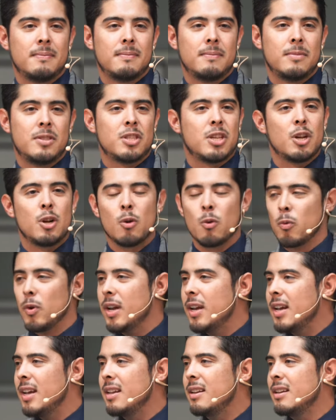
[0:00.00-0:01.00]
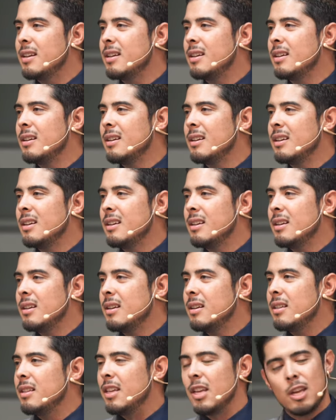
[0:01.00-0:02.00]
He's going to rid
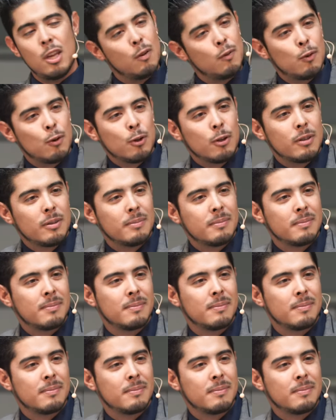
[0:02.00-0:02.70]
the evil,